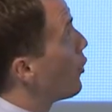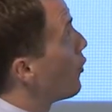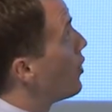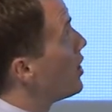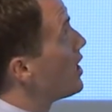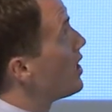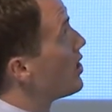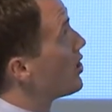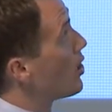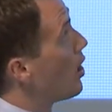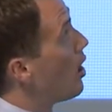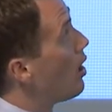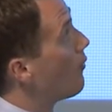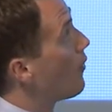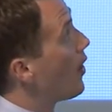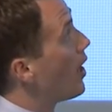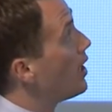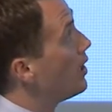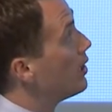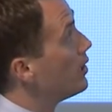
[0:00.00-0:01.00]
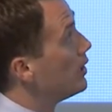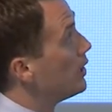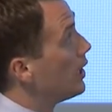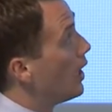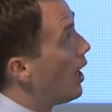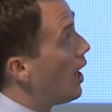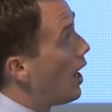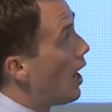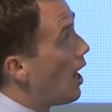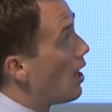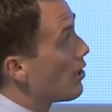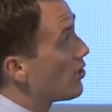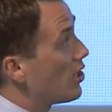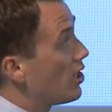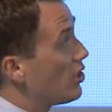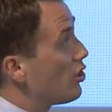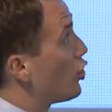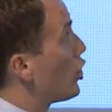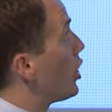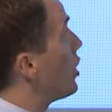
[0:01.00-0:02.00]
3D survey,
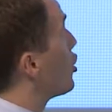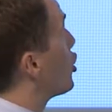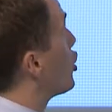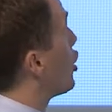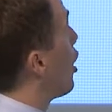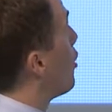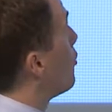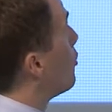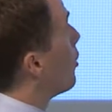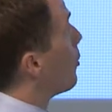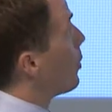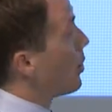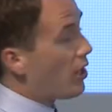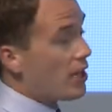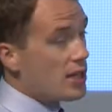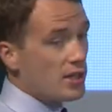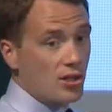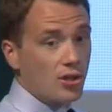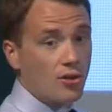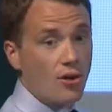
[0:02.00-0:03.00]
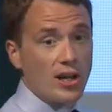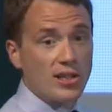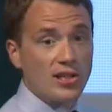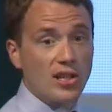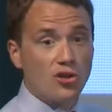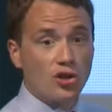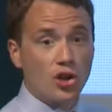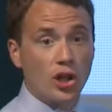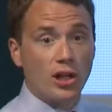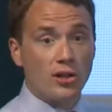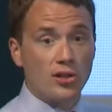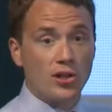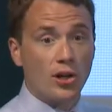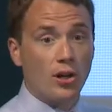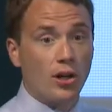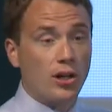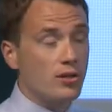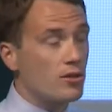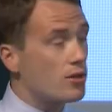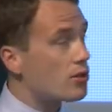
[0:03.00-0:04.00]
CGG has shown that with integrated
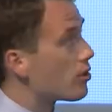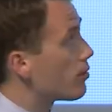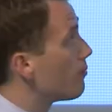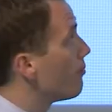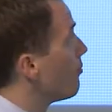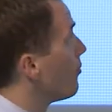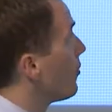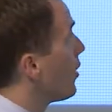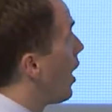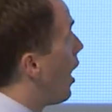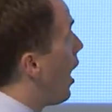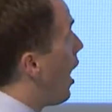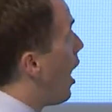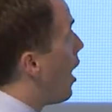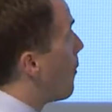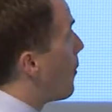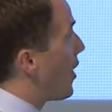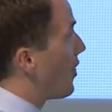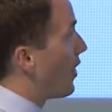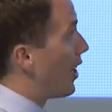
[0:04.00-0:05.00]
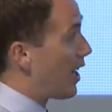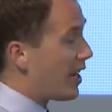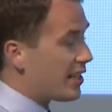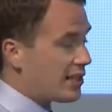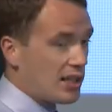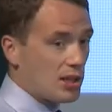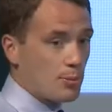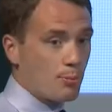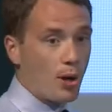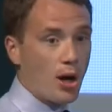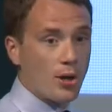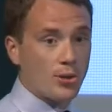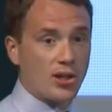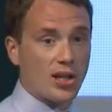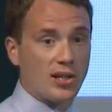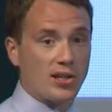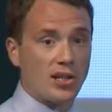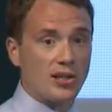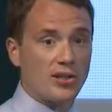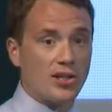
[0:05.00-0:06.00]
geoscience and the latest
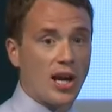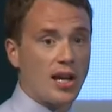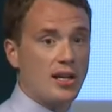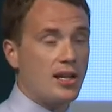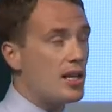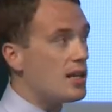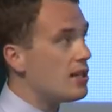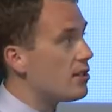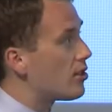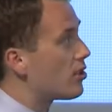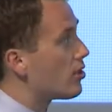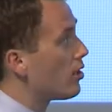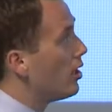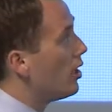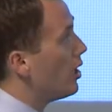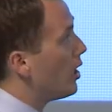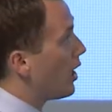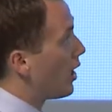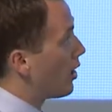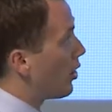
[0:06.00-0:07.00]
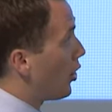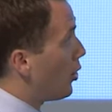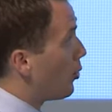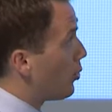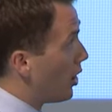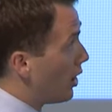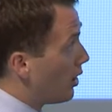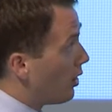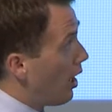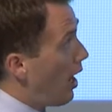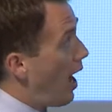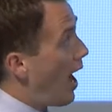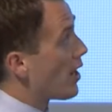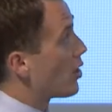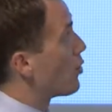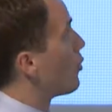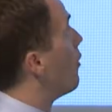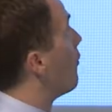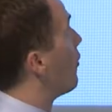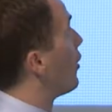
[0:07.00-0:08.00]
processing techniques, including
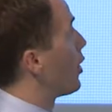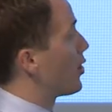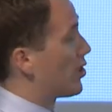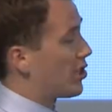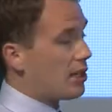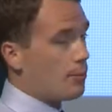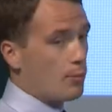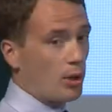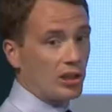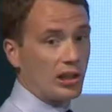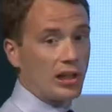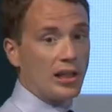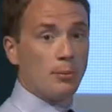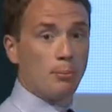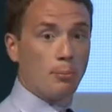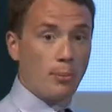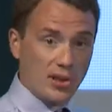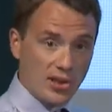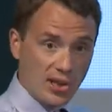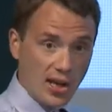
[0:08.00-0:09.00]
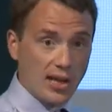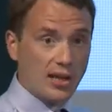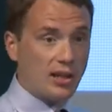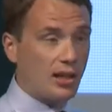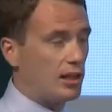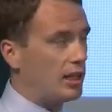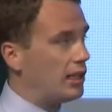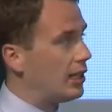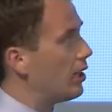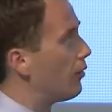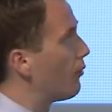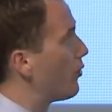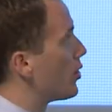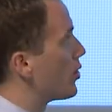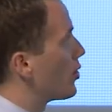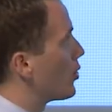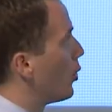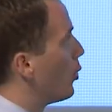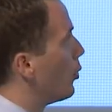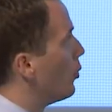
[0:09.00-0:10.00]
accurate velocity modelling, particularly of the
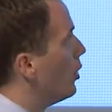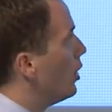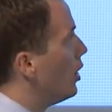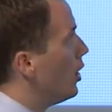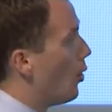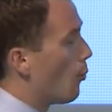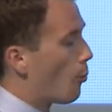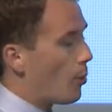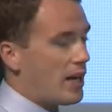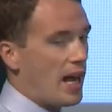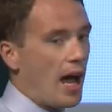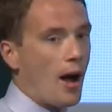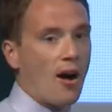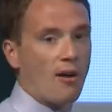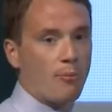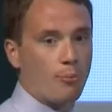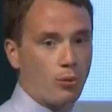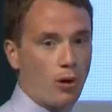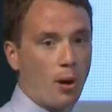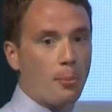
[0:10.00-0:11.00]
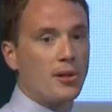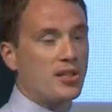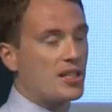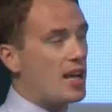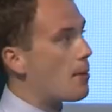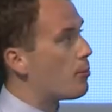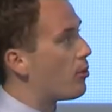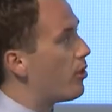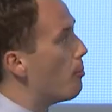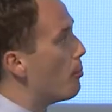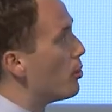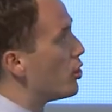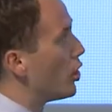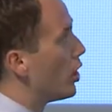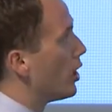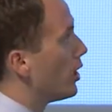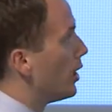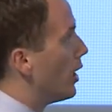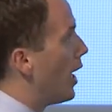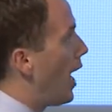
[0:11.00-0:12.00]
salt, we now have proper depth
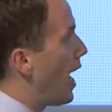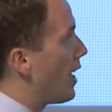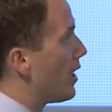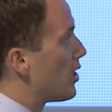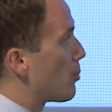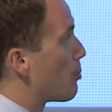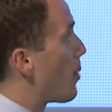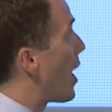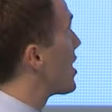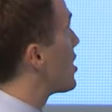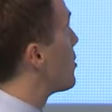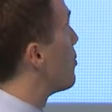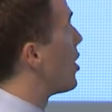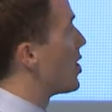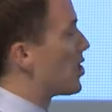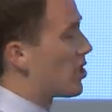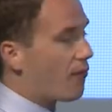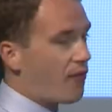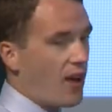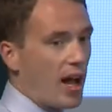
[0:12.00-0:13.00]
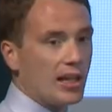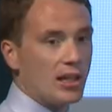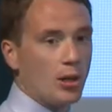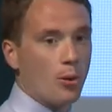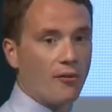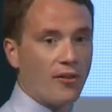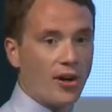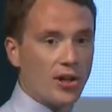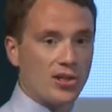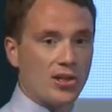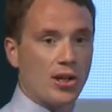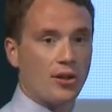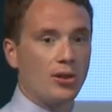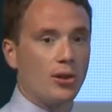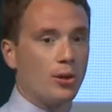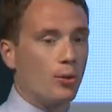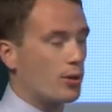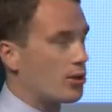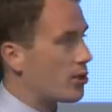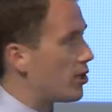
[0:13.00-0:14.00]
imaging, and it's maximised the value of our
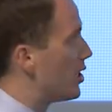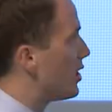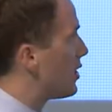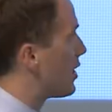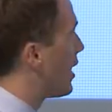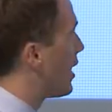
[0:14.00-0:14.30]
southern North Sea